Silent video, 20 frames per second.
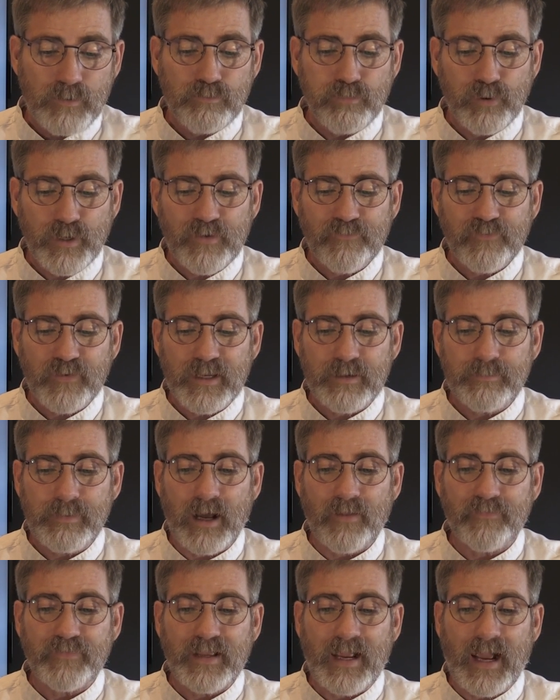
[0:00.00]
Briefly
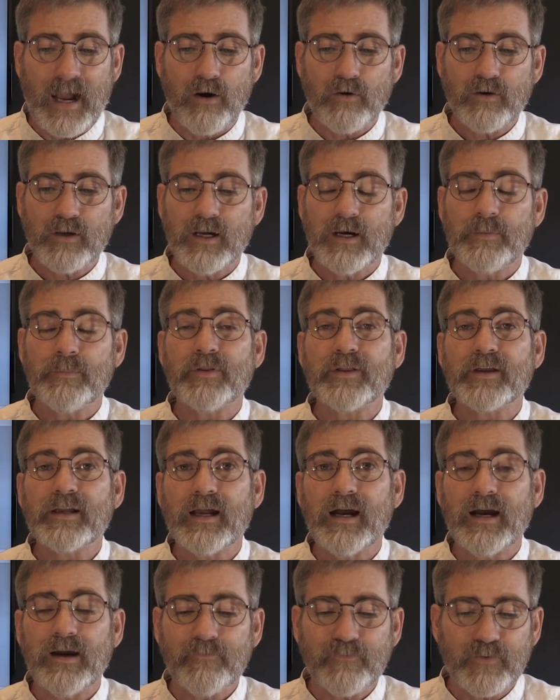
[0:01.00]
about the outcome of the
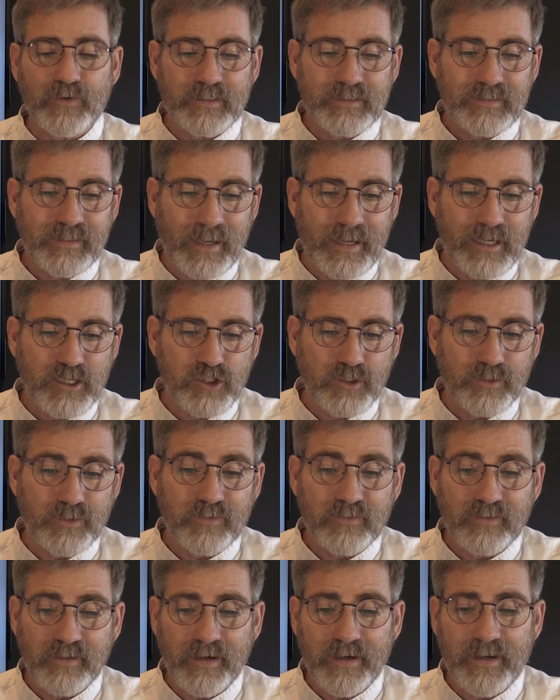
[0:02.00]
confrontation,
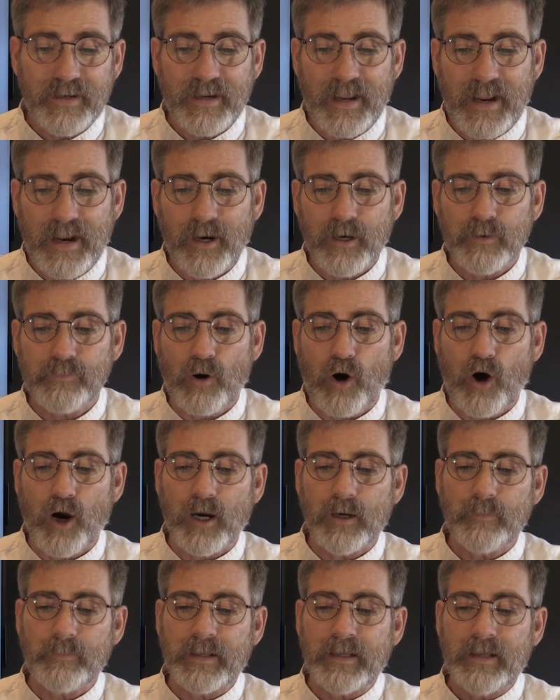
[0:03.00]
the Syrian Arab
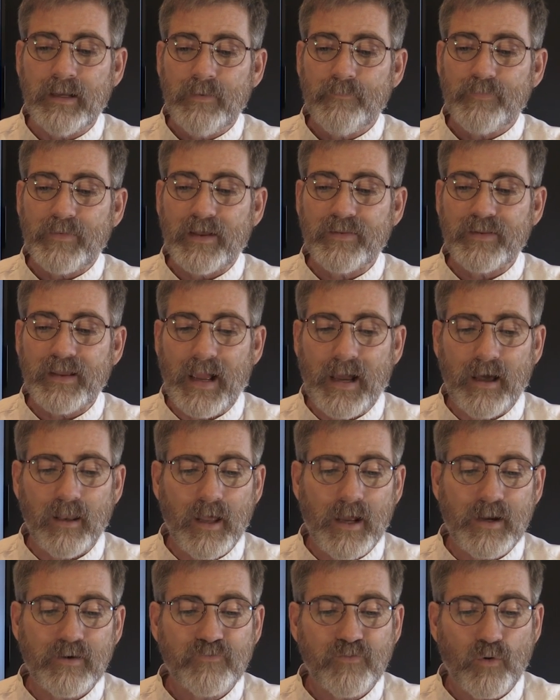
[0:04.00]
Army and the
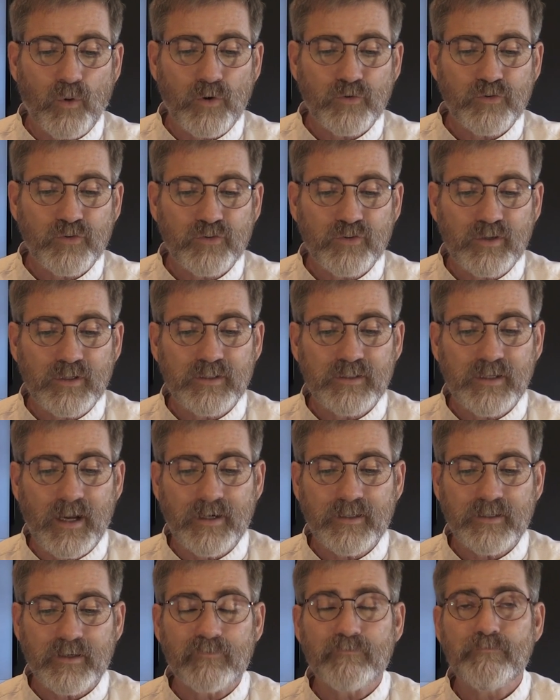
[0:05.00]
Allied forces
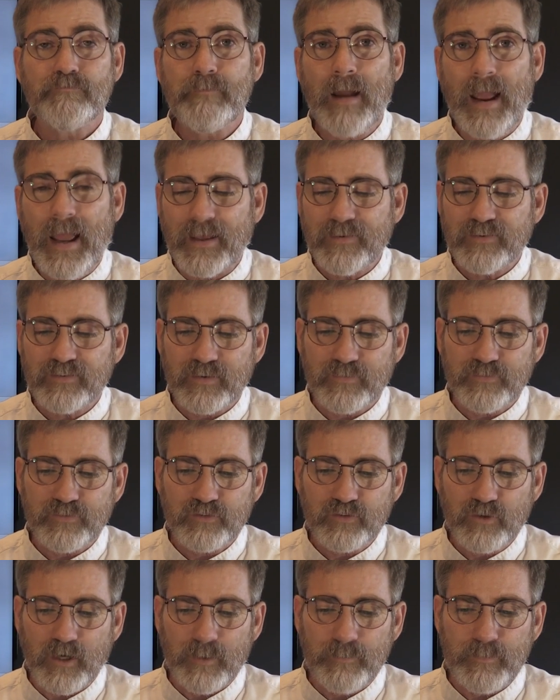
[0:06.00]
conducted massive
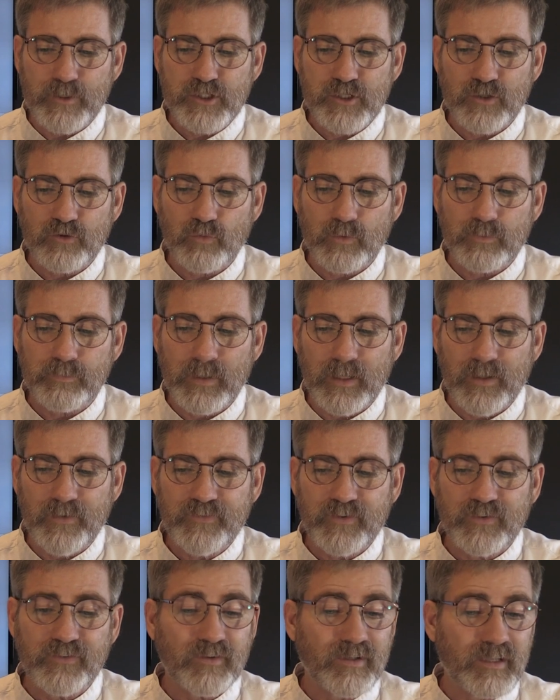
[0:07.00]
skirmishes with
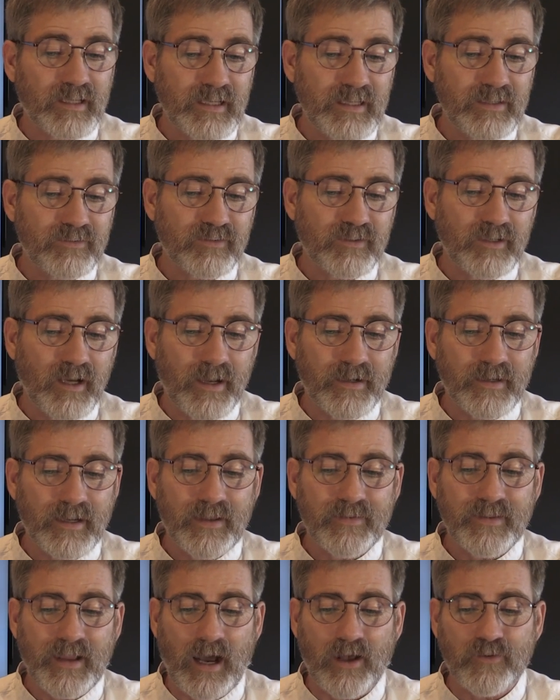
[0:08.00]
militants in the East Gut
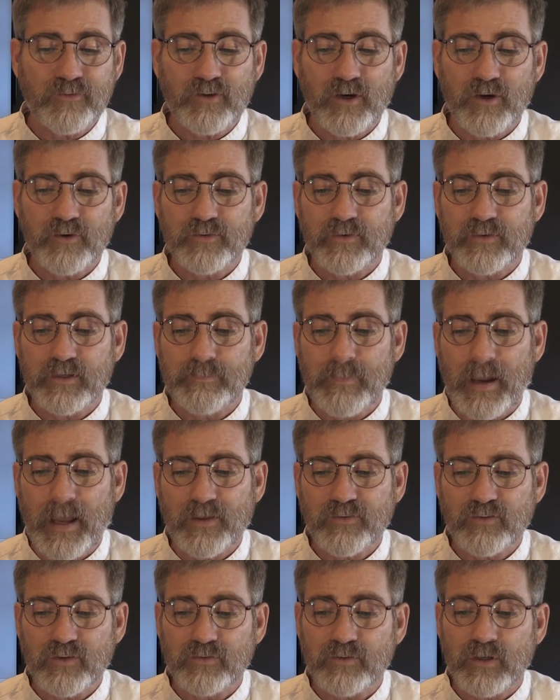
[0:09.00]
and the outskirts of
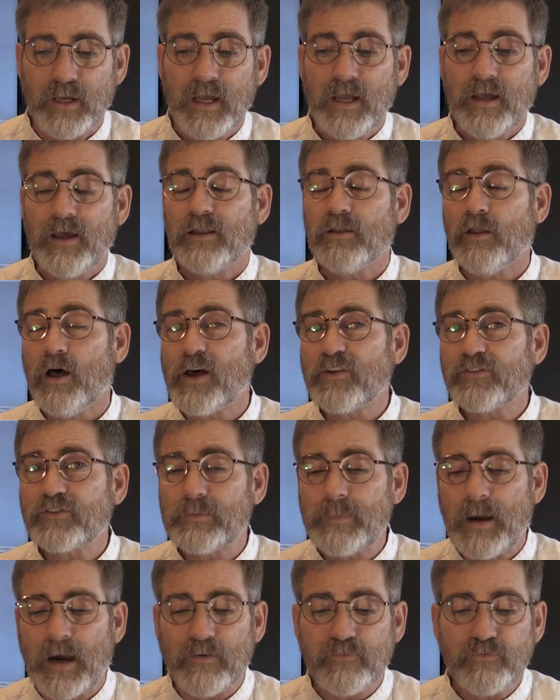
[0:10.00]
Damascus, lost
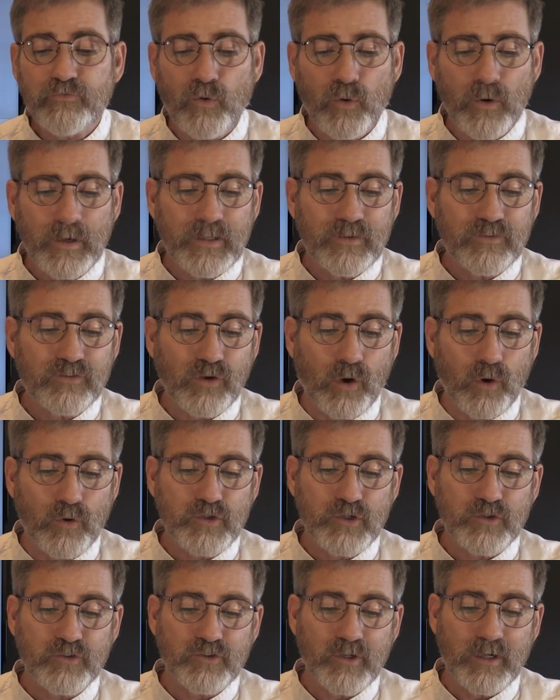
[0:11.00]
about forty
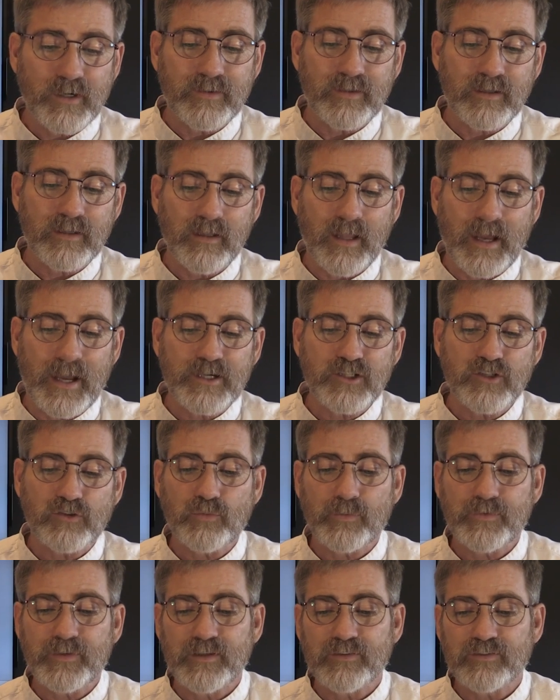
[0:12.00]
soldiers during the
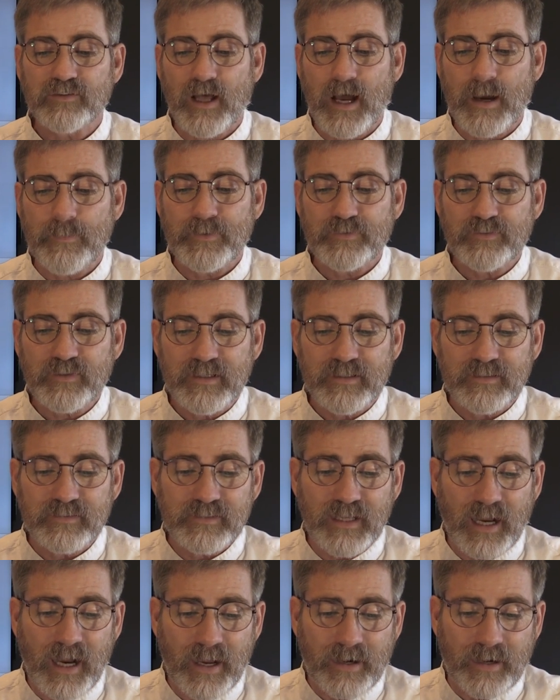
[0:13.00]
clashes with the Islamists
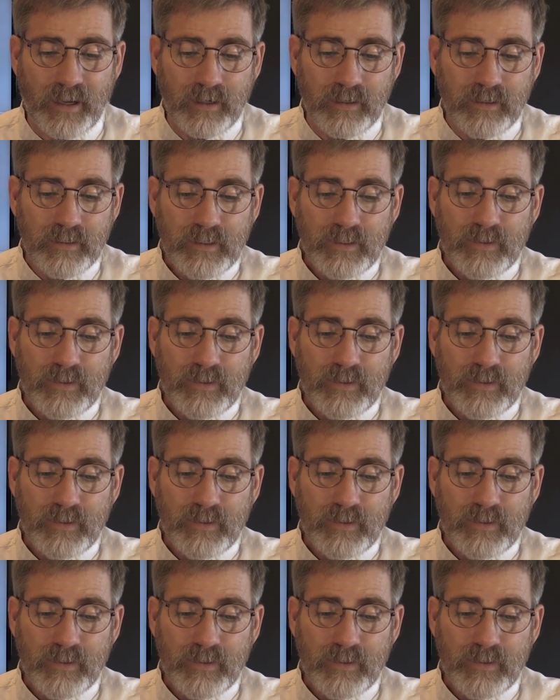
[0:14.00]
in Dara.